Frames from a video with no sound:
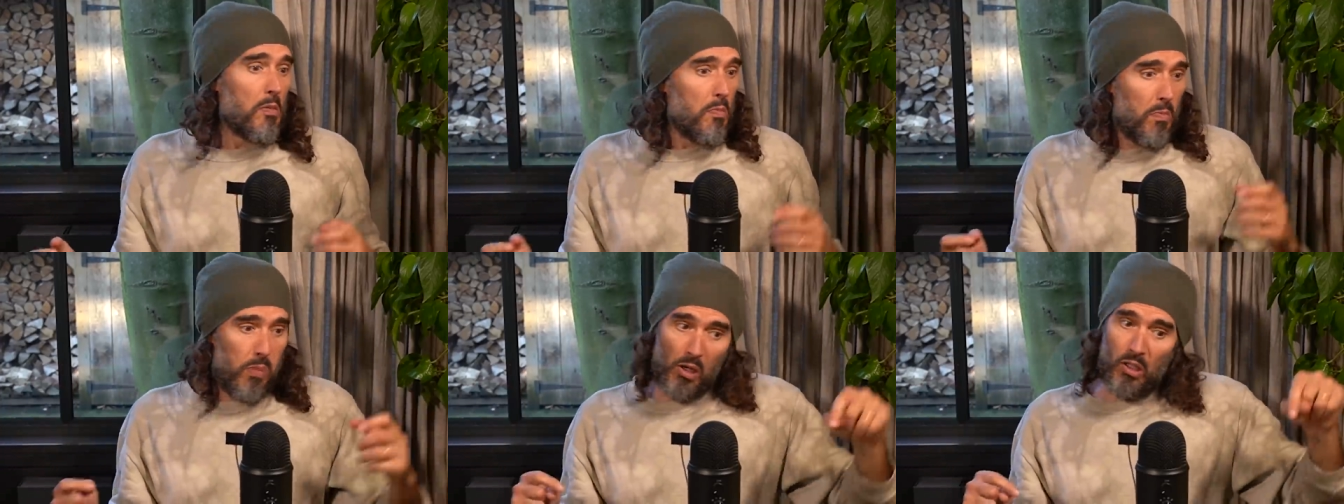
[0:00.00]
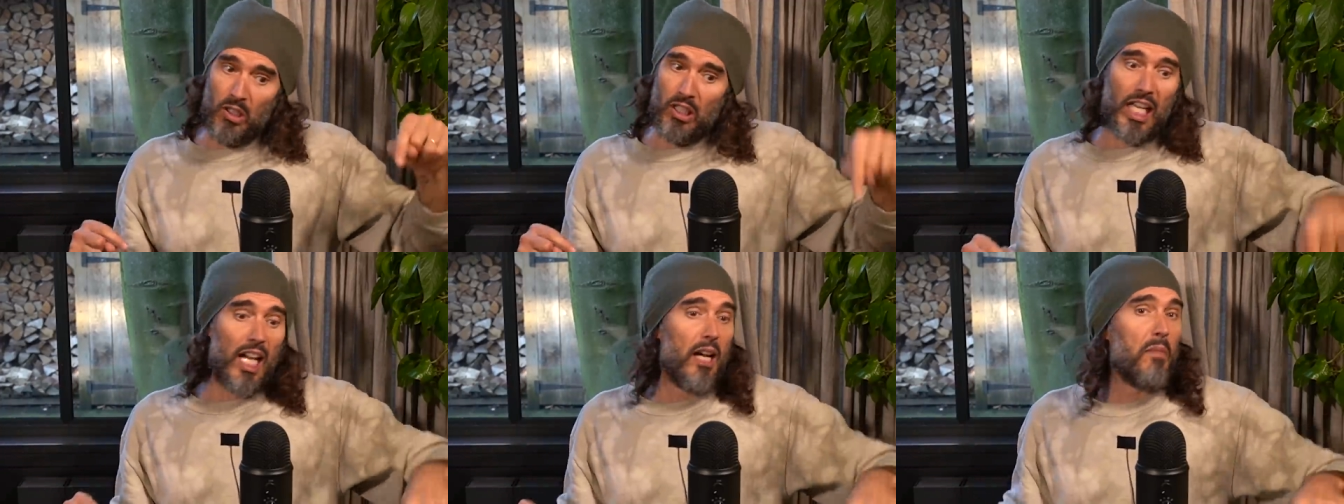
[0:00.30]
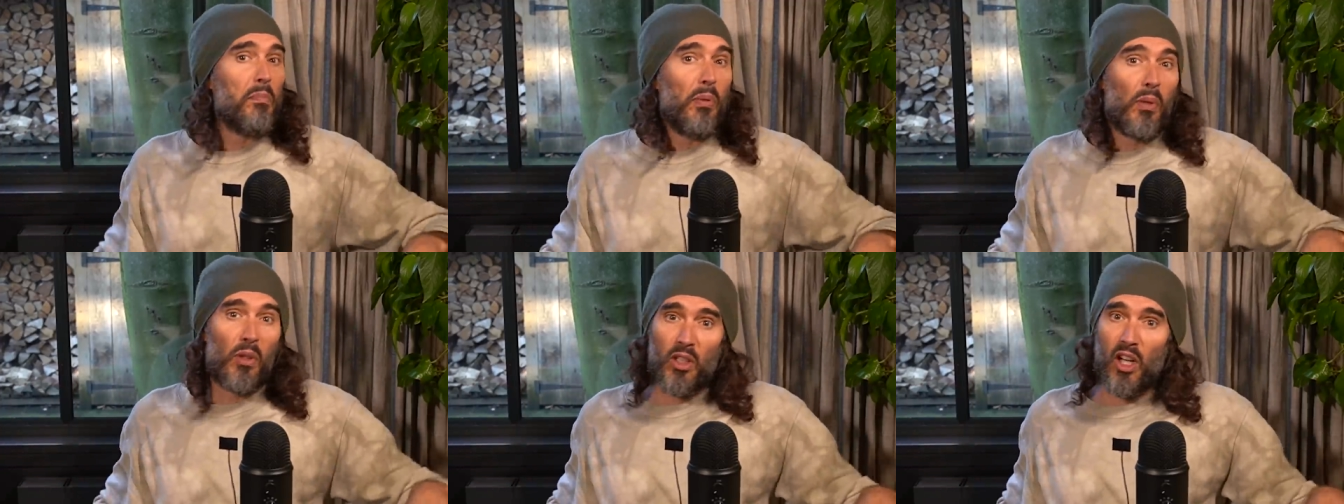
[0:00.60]
Put
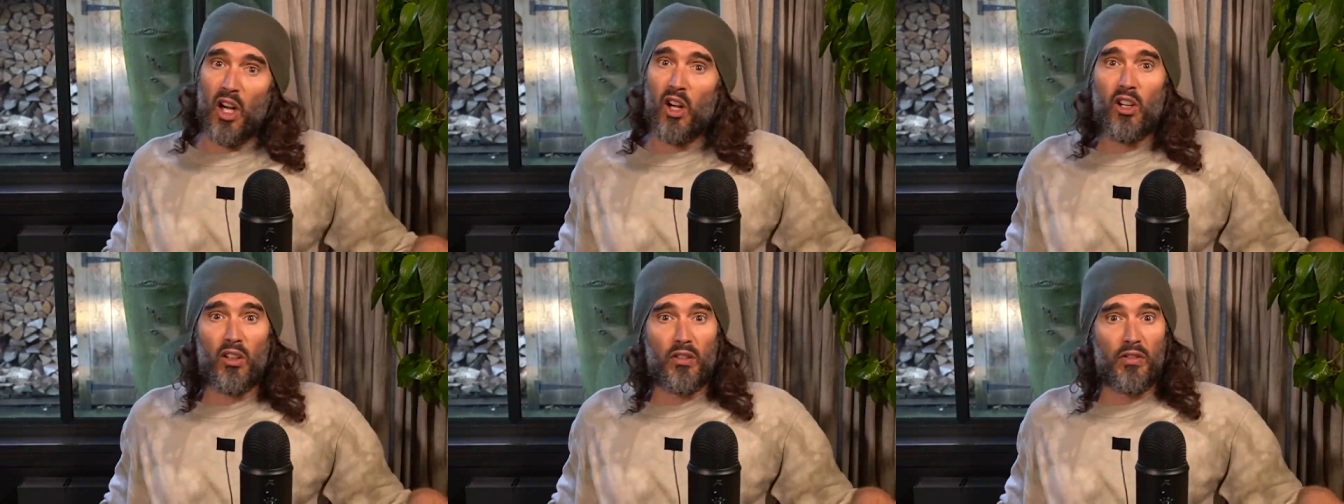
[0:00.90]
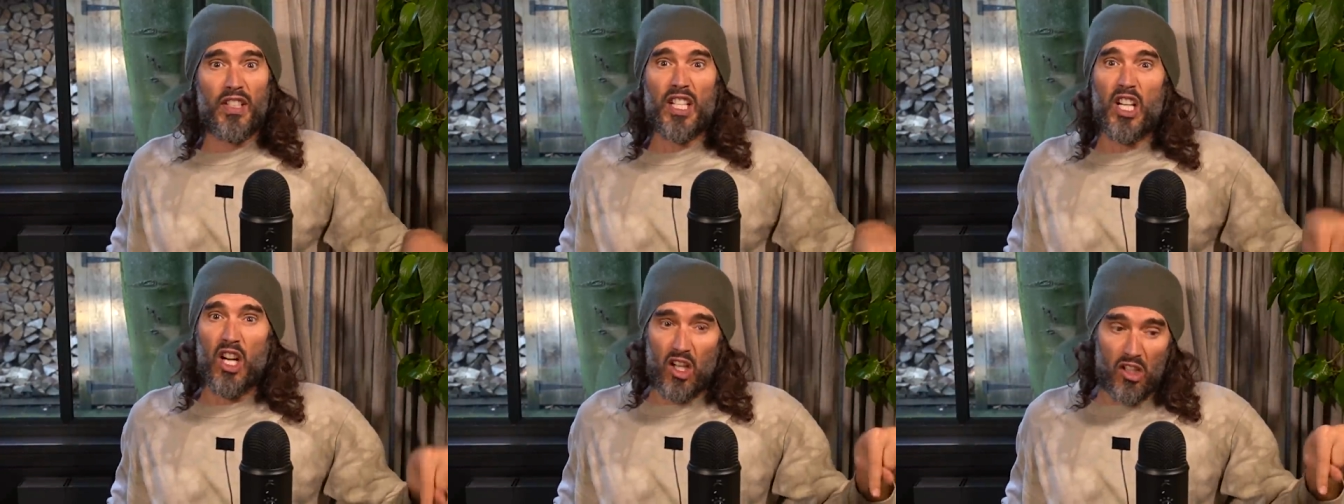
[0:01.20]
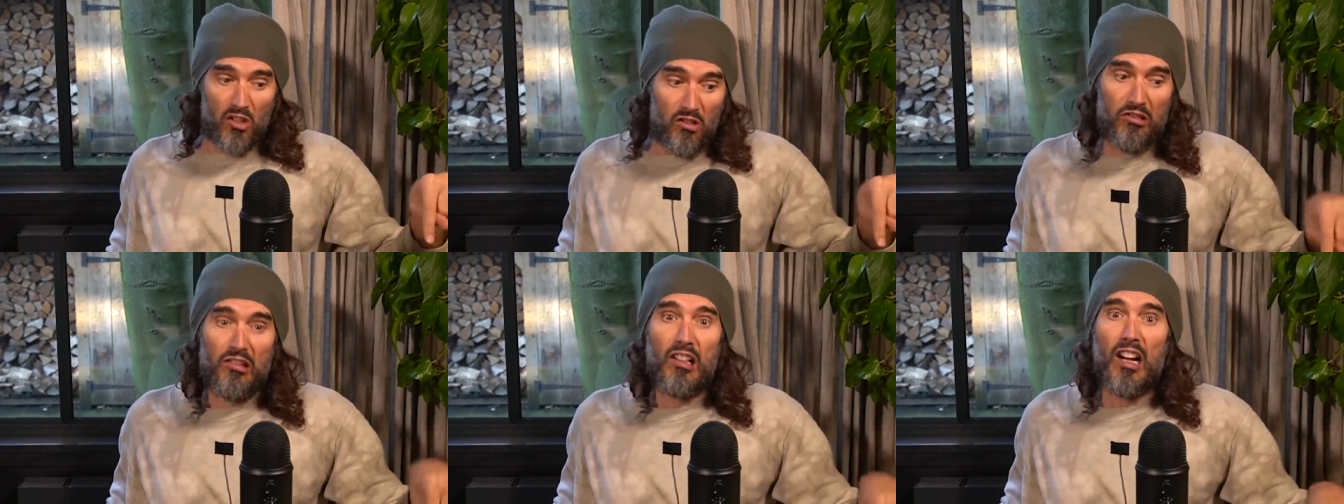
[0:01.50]
that pornography
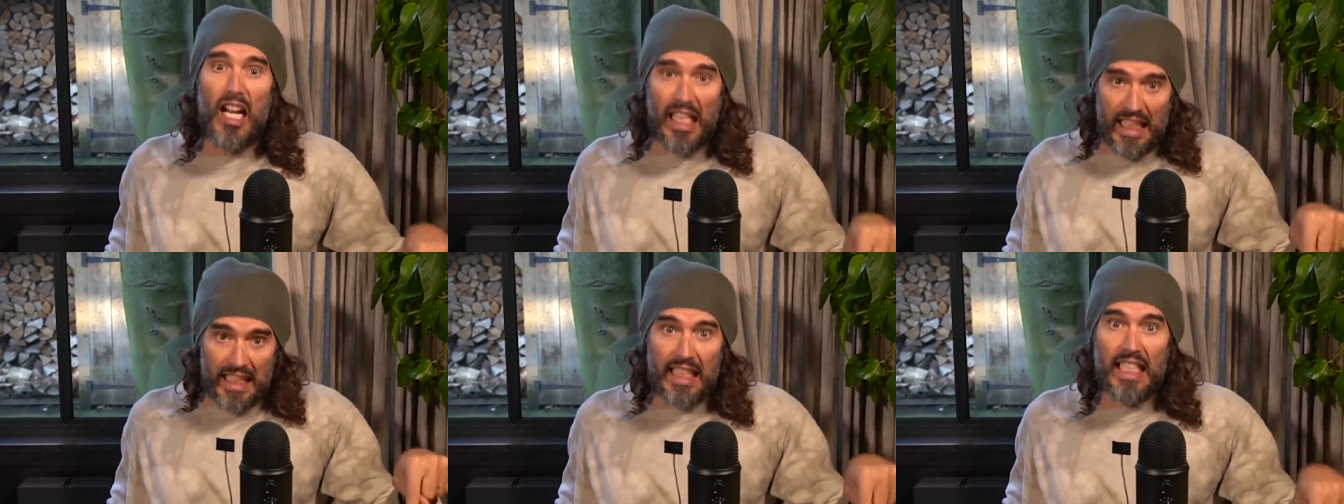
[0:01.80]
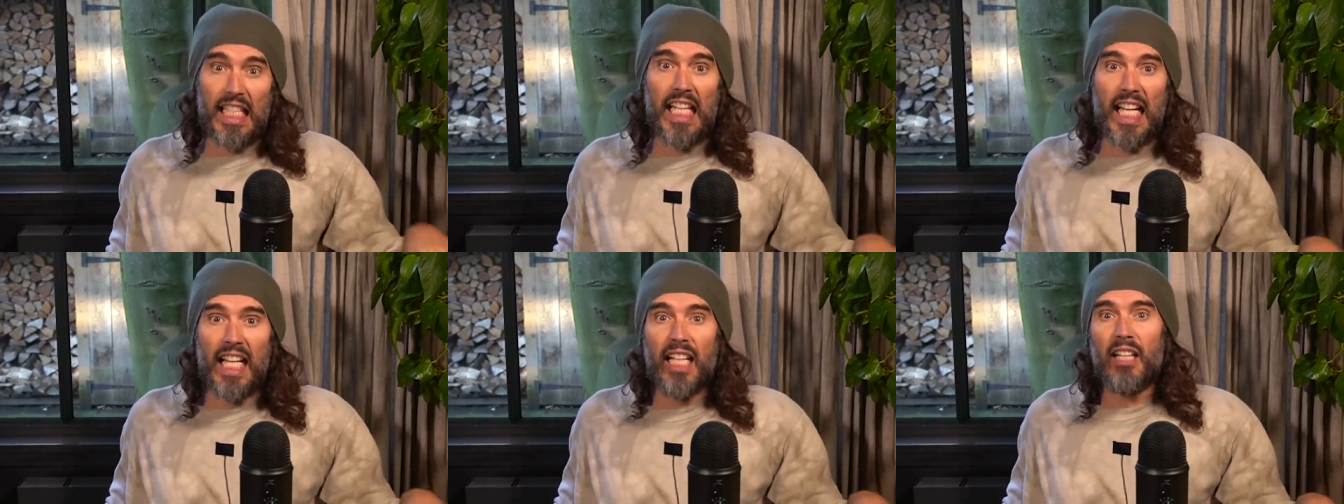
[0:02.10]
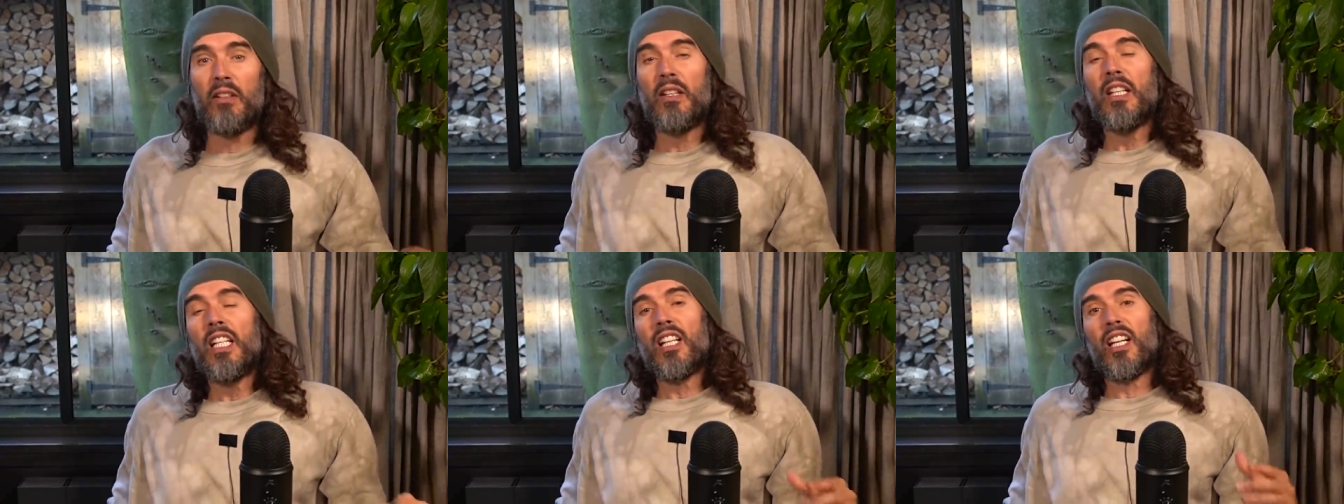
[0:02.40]
on right
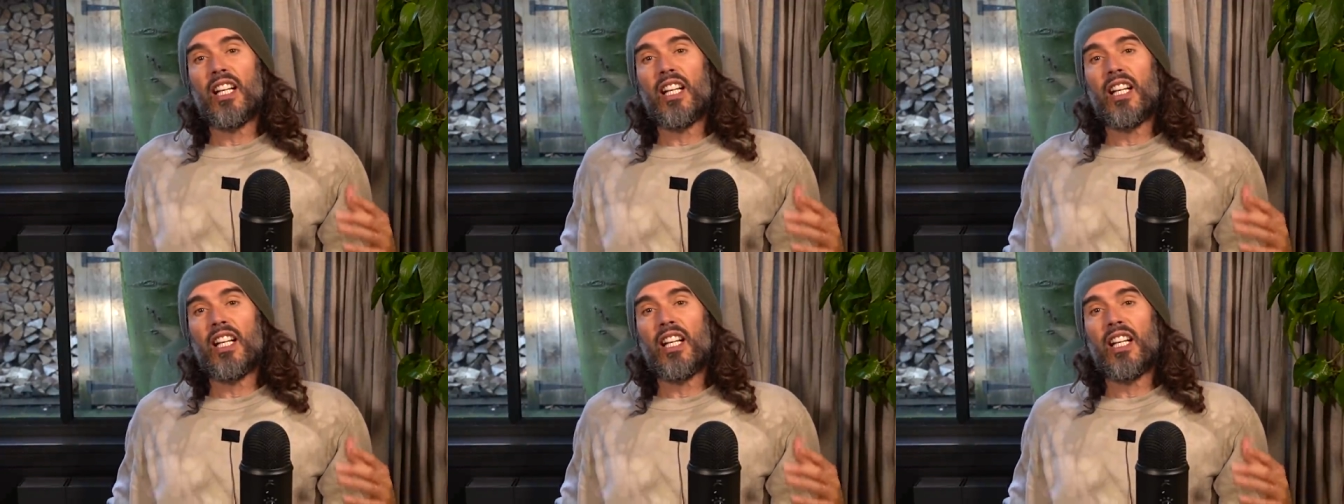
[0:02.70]
now.